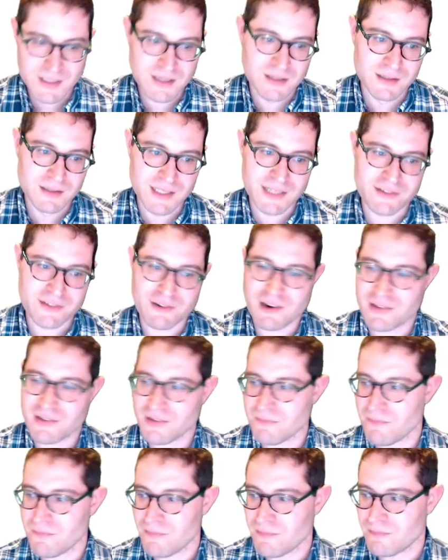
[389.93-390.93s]
Lesser as
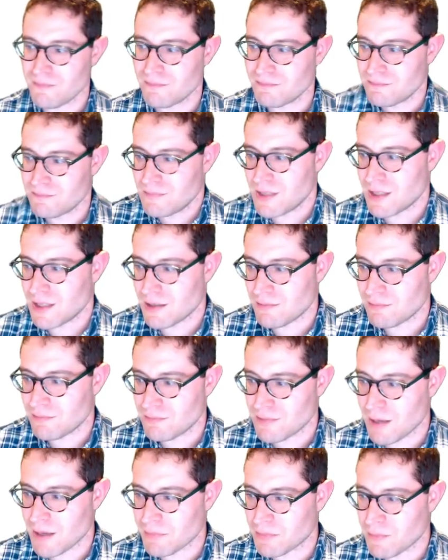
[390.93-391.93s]
in,
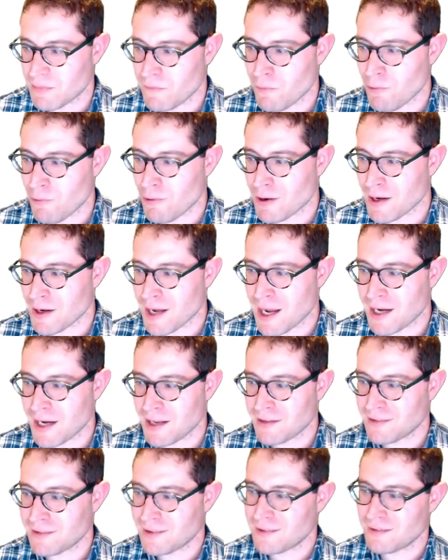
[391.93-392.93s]
comes before, not
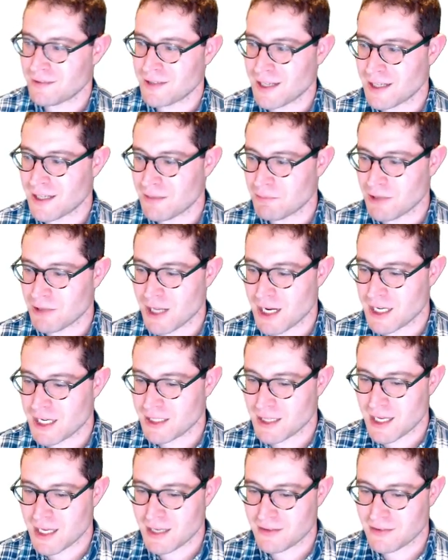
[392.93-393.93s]
as in like implying
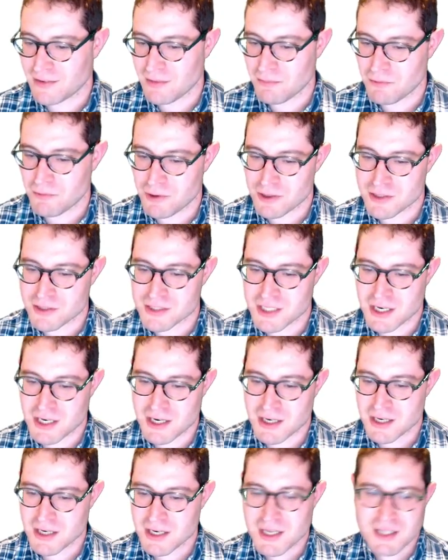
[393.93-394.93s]
that some words are